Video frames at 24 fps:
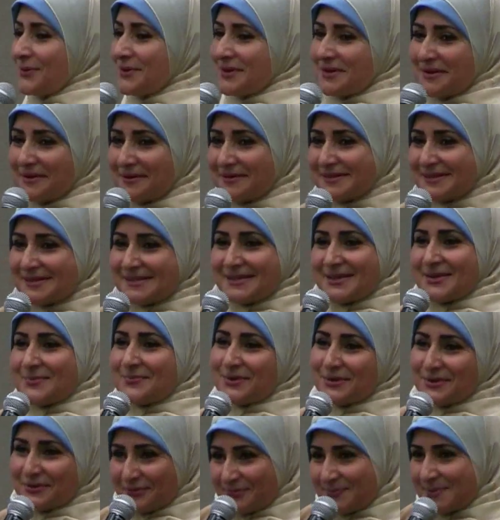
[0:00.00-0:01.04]
they are the
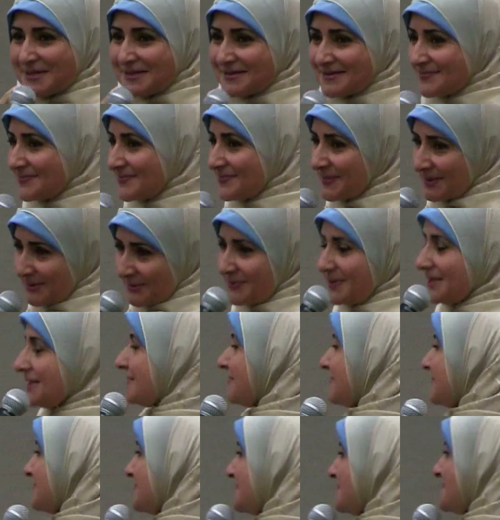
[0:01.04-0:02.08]
symbol of peace, but we eat
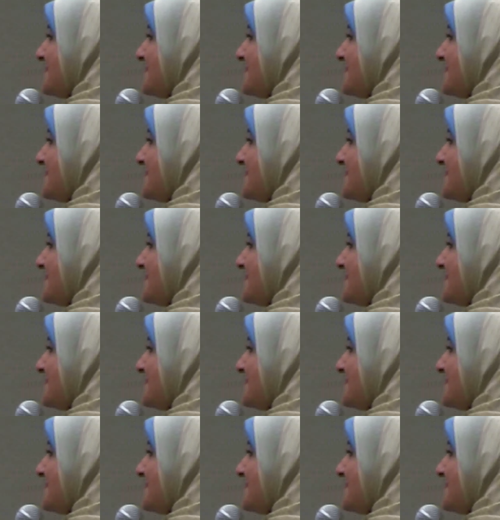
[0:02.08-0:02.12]
them.